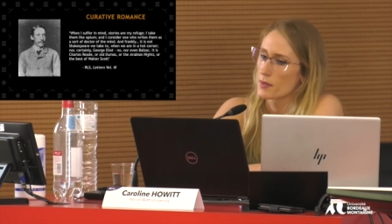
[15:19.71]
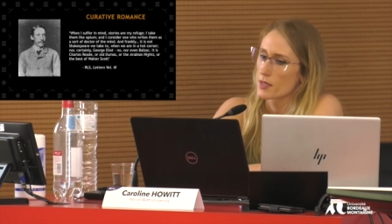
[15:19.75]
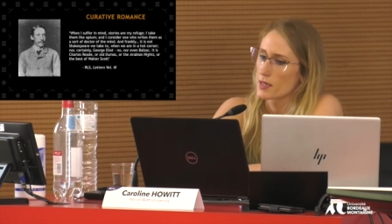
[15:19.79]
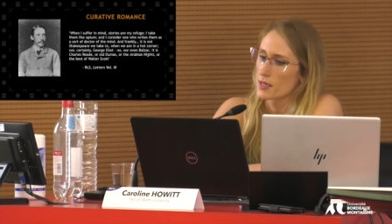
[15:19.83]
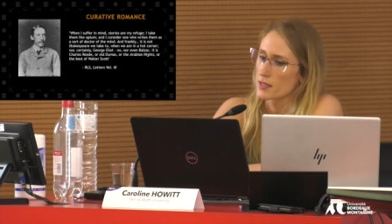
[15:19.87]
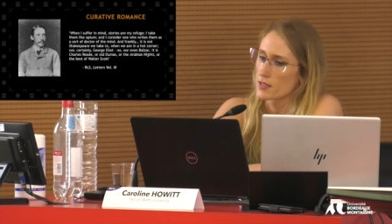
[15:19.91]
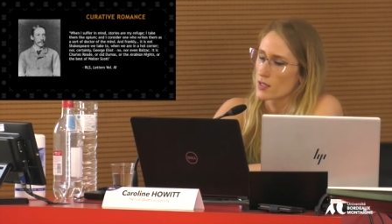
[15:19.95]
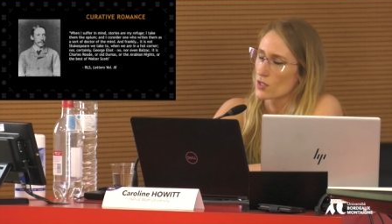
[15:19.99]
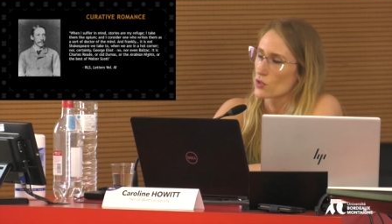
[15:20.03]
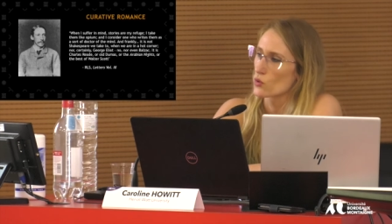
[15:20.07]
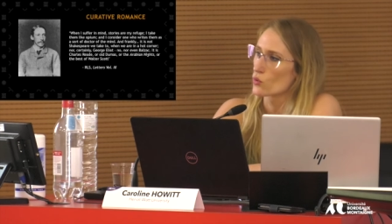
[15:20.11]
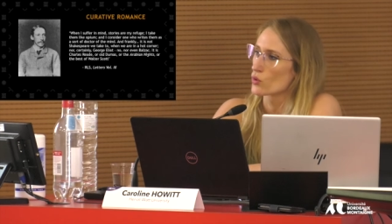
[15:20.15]

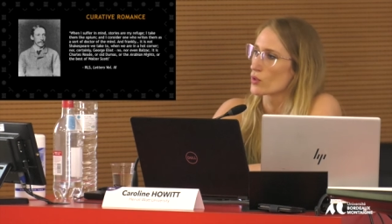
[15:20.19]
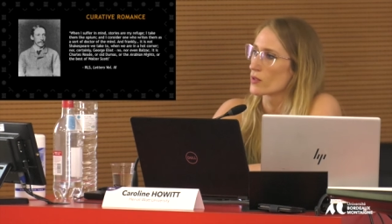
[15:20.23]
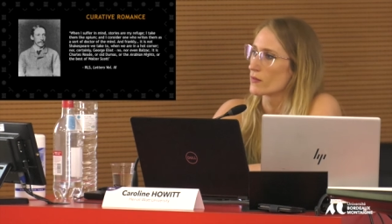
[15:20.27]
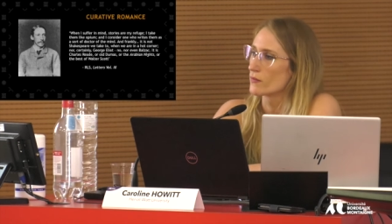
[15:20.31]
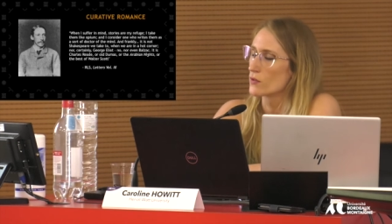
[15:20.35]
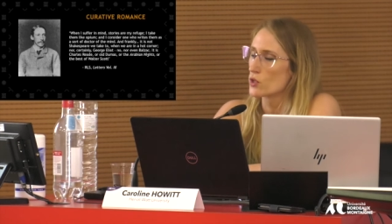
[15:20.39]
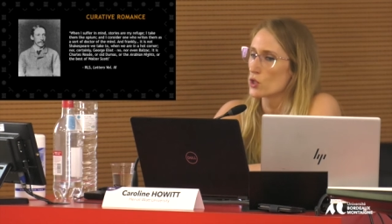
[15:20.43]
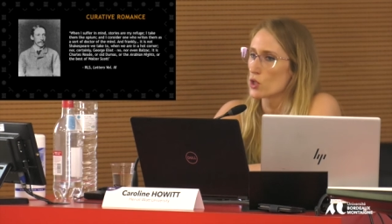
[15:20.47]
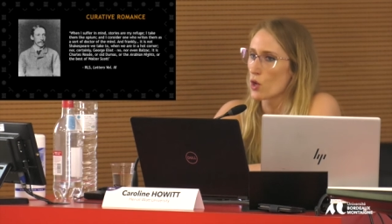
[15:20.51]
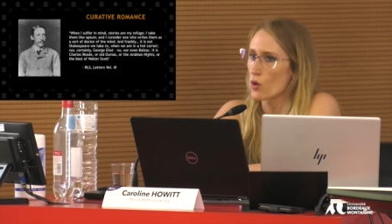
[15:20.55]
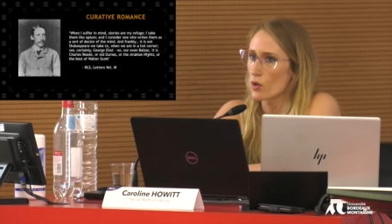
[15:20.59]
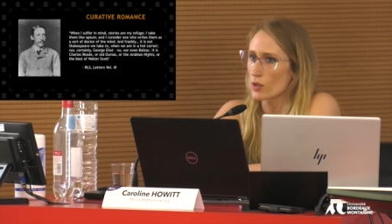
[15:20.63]
as a sort
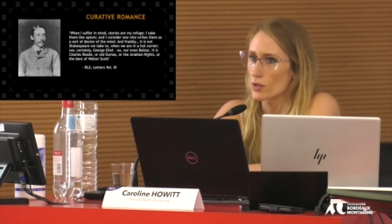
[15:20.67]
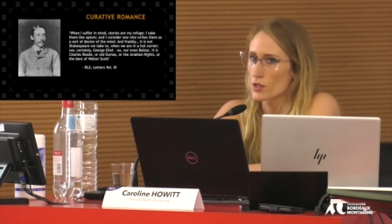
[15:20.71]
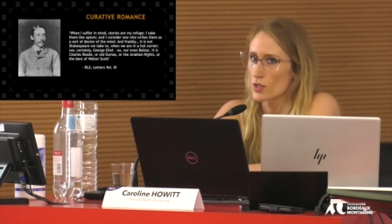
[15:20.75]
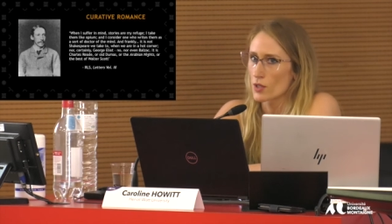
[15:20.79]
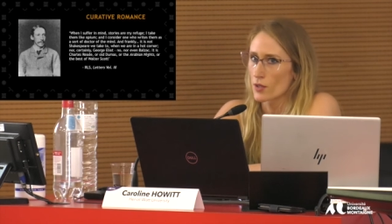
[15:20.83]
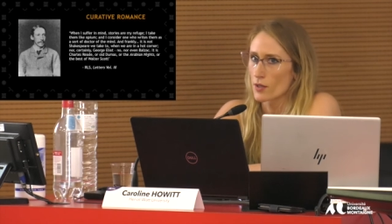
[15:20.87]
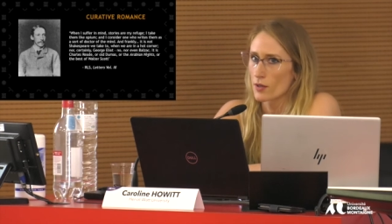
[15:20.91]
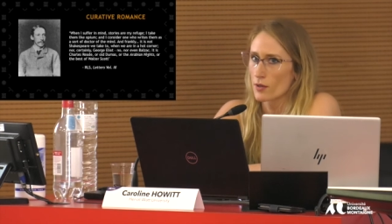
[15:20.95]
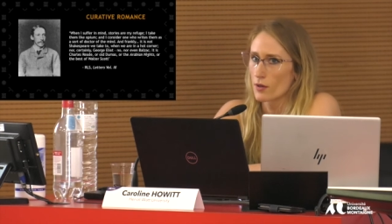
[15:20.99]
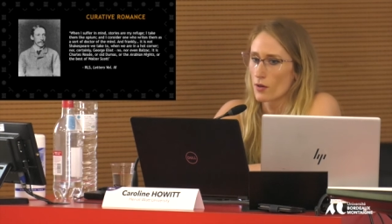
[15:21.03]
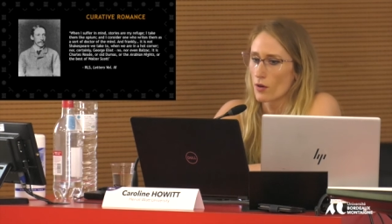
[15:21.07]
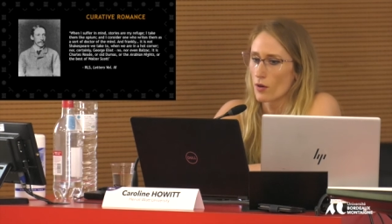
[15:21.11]
of
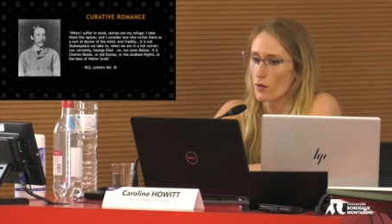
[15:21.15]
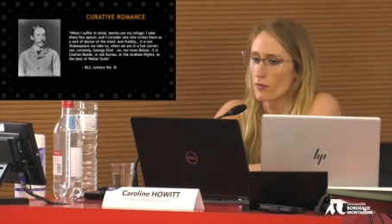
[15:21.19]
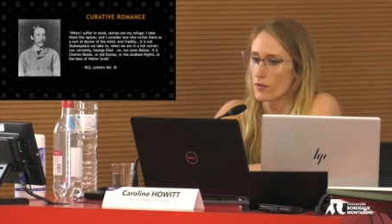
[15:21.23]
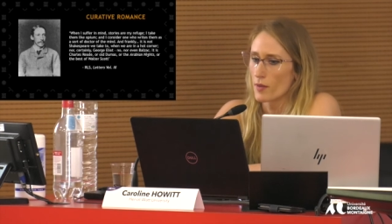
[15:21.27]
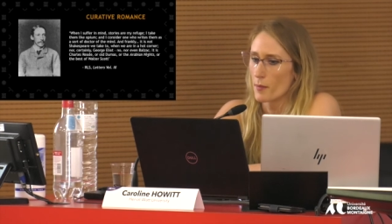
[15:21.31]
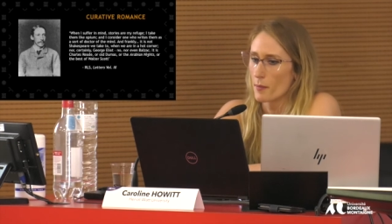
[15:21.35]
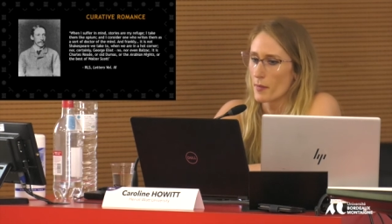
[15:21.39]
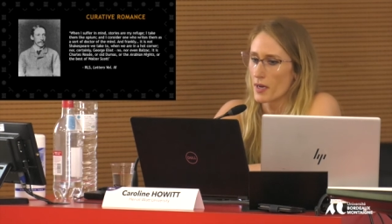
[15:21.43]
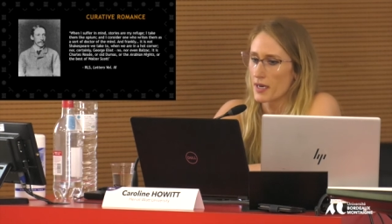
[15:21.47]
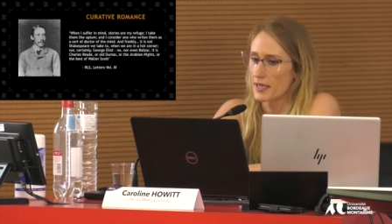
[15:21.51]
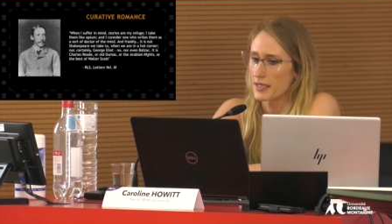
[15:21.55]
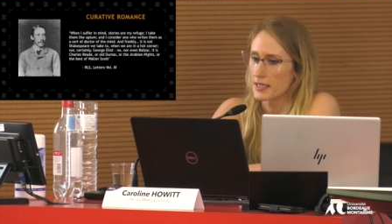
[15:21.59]
doctor of the
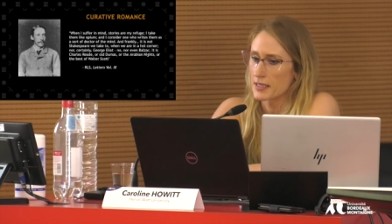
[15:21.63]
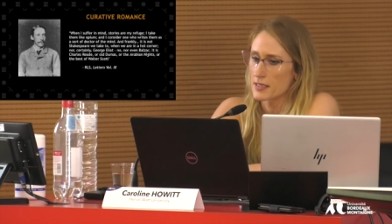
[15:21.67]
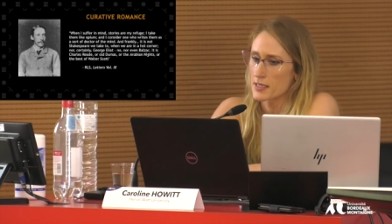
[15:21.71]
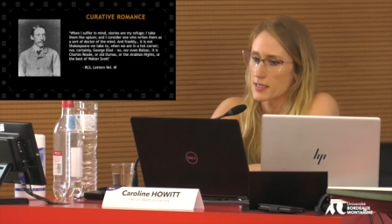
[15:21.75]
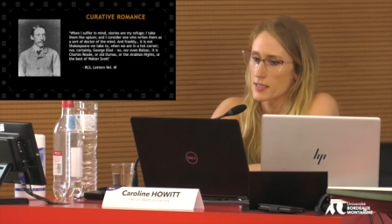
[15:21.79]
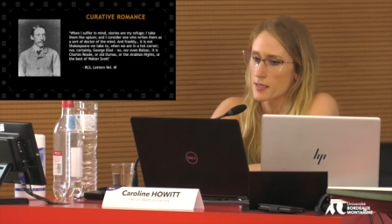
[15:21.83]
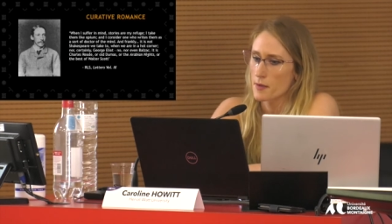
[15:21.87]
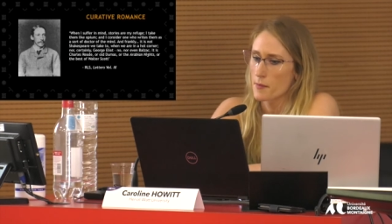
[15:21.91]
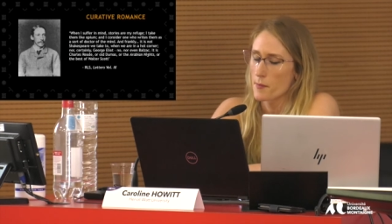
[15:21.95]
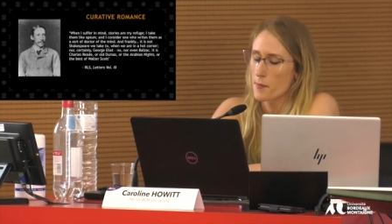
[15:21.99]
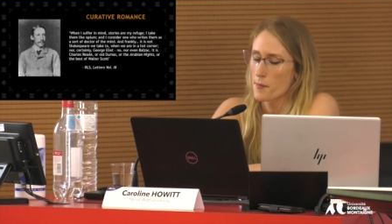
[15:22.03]
mind.